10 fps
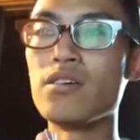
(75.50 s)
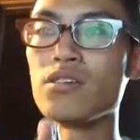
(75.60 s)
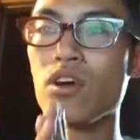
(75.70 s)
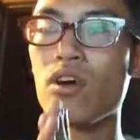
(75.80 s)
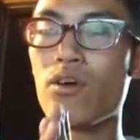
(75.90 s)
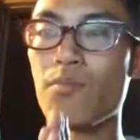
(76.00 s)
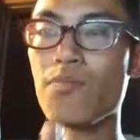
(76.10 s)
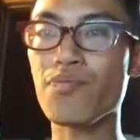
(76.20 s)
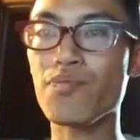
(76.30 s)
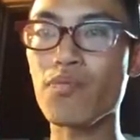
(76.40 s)
So,
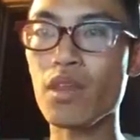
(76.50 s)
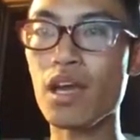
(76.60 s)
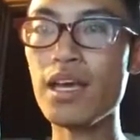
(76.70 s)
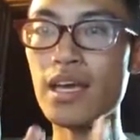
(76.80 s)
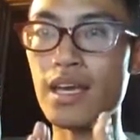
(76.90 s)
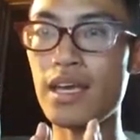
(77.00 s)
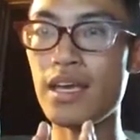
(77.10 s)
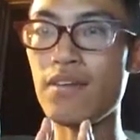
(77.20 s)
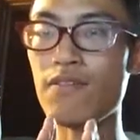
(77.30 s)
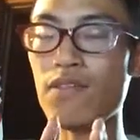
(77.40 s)

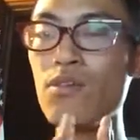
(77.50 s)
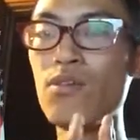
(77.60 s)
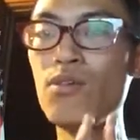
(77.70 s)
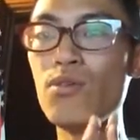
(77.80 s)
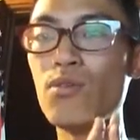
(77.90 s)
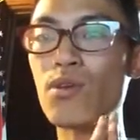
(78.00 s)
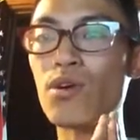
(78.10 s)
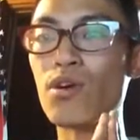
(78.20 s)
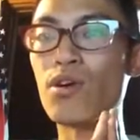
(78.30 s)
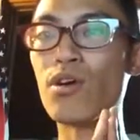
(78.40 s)
if you
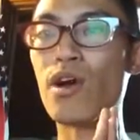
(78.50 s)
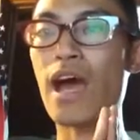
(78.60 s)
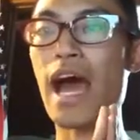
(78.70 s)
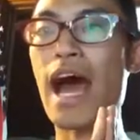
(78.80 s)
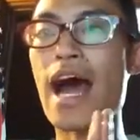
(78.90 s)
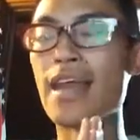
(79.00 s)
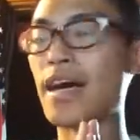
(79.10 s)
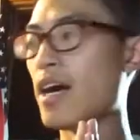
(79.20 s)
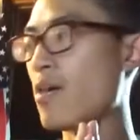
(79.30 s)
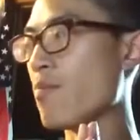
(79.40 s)
were at
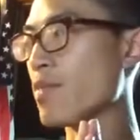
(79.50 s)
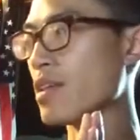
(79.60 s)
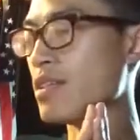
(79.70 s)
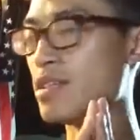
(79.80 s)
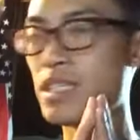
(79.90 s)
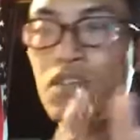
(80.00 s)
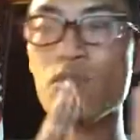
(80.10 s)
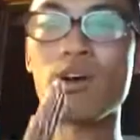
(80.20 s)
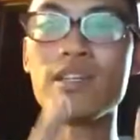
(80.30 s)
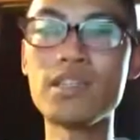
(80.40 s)
tier
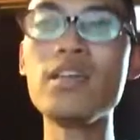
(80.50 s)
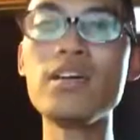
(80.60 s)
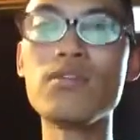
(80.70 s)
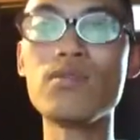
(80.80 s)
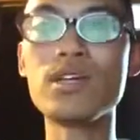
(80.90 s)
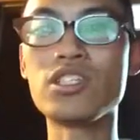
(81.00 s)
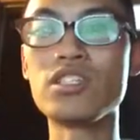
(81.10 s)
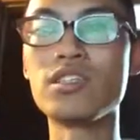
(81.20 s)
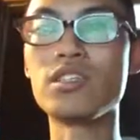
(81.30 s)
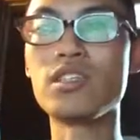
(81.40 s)
1, which
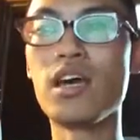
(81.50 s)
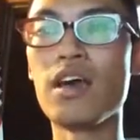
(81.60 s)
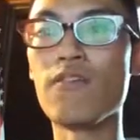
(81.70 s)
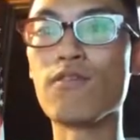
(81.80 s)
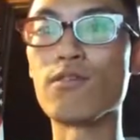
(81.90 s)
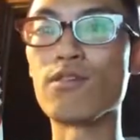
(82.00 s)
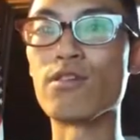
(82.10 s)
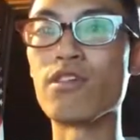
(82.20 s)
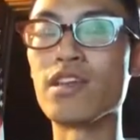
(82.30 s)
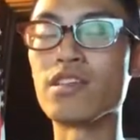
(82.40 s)
is
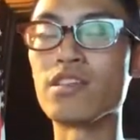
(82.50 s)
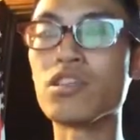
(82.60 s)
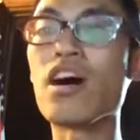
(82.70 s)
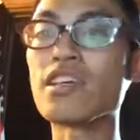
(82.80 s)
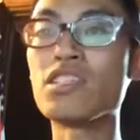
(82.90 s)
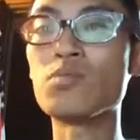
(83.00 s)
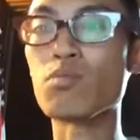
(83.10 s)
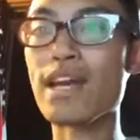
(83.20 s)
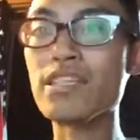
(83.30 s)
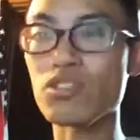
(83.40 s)
for the toxin
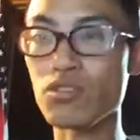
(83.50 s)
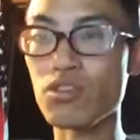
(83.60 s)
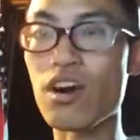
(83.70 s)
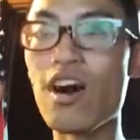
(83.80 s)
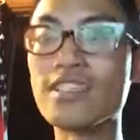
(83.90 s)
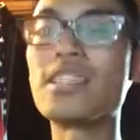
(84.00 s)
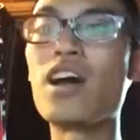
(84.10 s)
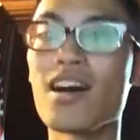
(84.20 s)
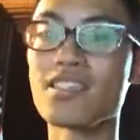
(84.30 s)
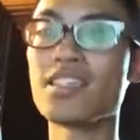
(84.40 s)
branch, so you're on
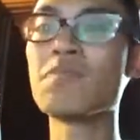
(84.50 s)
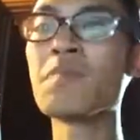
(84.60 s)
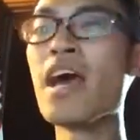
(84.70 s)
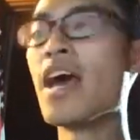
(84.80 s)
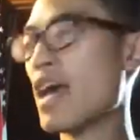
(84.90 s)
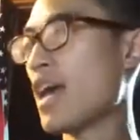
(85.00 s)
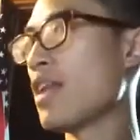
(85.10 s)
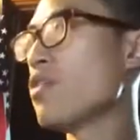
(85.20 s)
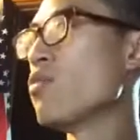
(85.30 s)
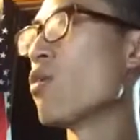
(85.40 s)
toxin,
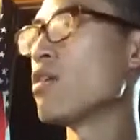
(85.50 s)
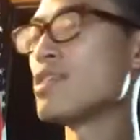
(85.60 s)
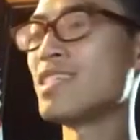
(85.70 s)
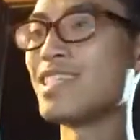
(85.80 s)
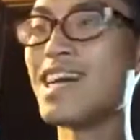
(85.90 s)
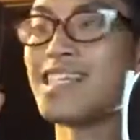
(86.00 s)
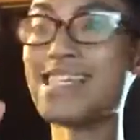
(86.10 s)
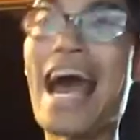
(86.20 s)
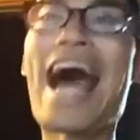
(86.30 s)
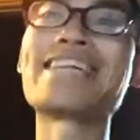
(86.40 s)
and you wanted to get
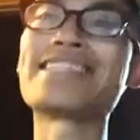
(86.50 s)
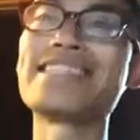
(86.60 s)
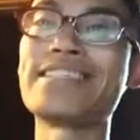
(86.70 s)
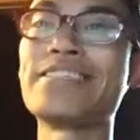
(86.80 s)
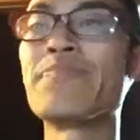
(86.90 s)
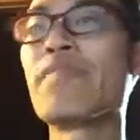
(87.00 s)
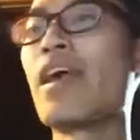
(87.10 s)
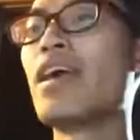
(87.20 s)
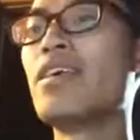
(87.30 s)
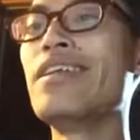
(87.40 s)
to acid,
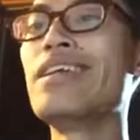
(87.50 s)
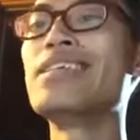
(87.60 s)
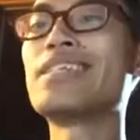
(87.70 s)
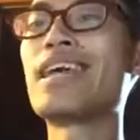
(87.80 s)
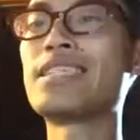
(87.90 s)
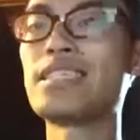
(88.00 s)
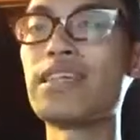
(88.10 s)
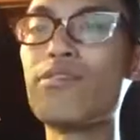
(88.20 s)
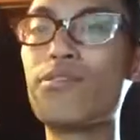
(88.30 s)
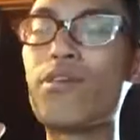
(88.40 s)
you needed to get to
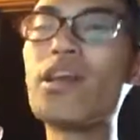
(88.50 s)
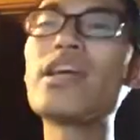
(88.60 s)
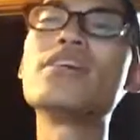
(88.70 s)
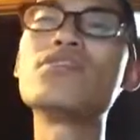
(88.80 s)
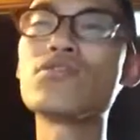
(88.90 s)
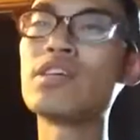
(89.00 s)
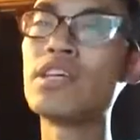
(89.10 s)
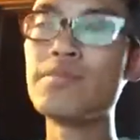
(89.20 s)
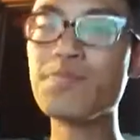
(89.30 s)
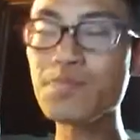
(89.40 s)
level 100.